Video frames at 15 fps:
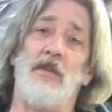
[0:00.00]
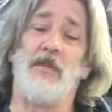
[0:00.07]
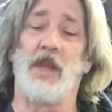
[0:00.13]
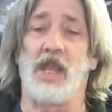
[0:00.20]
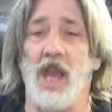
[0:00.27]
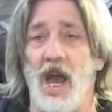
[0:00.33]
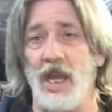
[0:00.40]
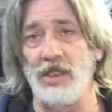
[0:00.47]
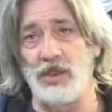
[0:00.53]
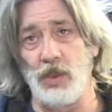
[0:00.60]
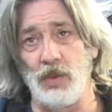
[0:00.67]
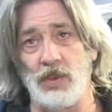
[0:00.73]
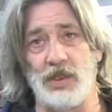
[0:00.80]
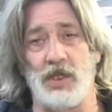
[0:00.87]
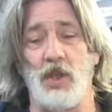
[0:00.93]
The guys
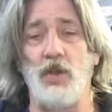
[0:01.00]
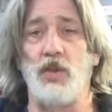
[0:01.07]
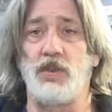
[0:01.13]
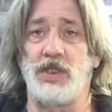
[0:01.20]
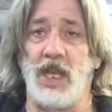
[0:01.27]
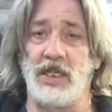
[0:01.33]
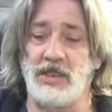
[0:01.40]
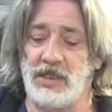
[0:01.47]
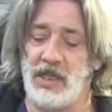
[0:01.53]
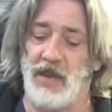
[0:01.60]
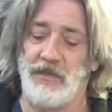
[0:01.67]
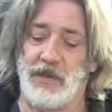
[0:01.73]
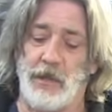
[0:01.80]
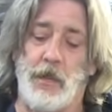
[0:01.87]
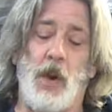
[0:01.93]
who sent
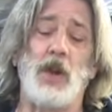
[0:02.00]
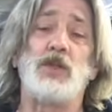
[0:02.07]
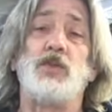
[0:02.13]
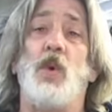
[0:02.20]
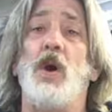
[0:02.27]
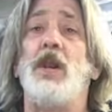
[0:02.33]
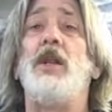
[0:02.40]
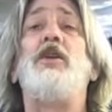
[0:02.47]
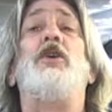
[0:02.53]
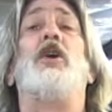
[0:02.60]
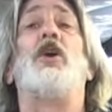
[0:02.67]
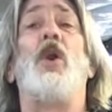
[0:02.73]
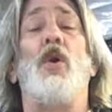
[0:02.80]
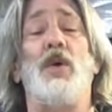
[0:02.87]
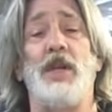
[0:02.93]
stuff to Parts Wanted, you're
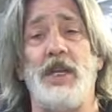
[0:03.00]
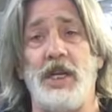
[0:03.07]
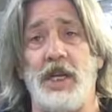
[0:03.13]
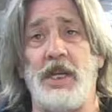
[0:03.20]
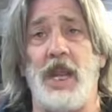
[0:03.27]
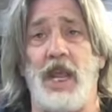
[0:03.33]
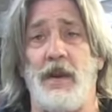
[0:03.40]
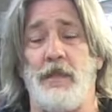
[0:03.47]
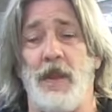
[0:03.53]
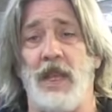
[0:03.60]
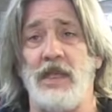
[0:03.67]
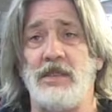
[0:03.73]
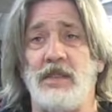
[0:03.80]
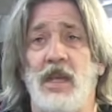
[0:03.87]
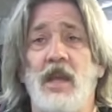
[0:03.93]
going in the
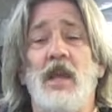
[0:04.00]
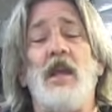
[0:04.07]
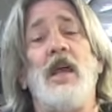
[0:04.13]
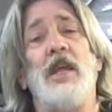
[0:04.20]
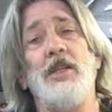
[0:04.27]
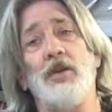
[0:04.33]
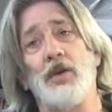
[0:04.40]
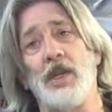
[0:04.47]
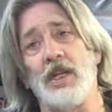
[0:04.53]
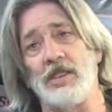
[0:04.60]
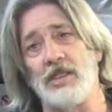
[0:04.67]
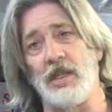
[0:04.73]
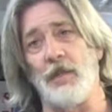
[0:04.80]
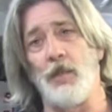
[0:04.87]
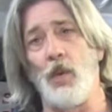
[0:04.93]
database and you'll get a
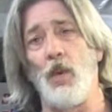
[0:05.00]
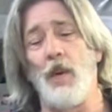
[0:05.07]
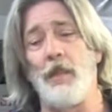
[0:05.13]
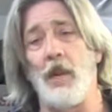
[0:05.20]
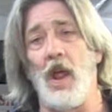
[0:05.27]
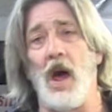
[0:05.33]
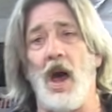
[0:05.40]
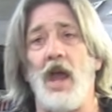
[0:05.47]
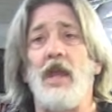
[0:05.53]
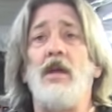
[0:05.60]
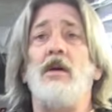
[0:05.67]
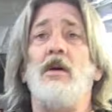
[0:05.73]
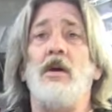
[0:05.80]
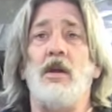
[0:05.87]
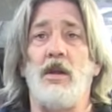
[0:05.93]
simple reply
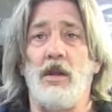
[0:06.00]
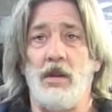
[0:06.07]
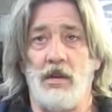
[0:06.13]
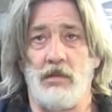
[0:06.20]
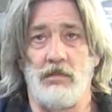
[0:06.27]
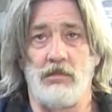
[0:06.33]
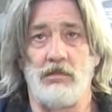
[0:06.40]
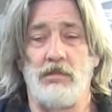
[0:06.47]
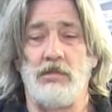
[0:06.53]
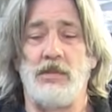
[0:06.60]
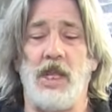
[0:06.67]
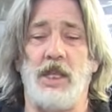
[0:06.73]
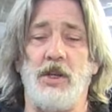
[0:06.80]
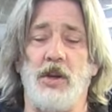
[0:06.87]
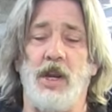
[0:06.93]

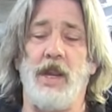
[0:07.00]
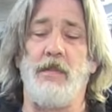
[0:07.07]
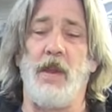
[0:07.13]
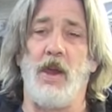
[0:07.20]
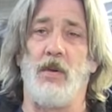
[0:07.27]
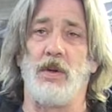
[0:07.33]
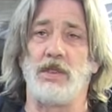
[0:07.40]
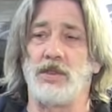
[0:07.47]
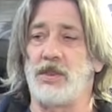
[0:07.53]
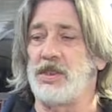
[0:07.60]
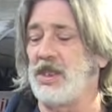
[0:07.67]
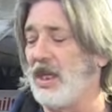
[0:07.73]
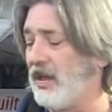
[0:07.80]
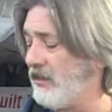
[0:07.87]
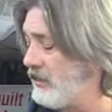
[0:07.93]
that your email was
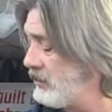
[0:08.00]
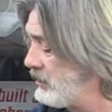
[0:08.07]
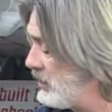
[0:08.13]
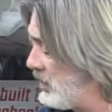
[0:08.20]
received.